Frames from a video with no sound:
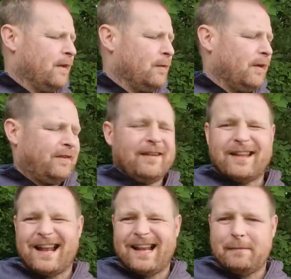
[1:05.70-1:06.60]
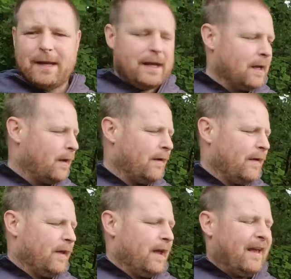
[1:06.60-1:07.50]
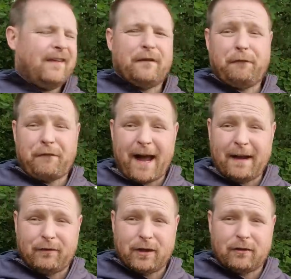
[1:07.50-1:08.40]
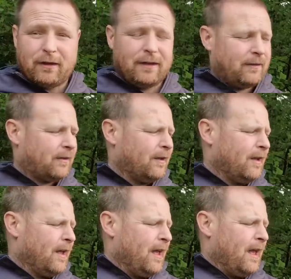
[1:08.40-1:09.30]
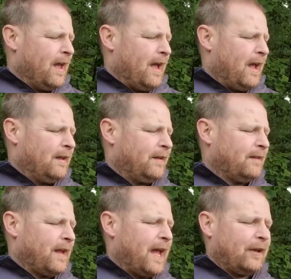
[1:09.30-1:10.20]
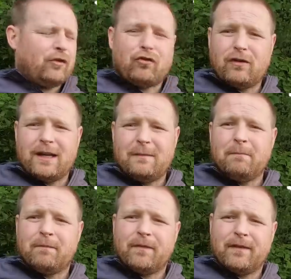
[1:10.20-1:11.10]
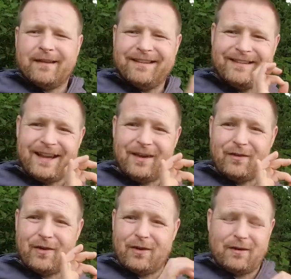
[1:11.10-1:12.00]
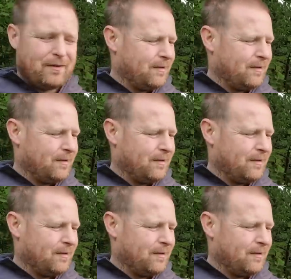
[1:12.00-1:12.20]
well it says the limit here, is 5 degrees. And it says extreme zero.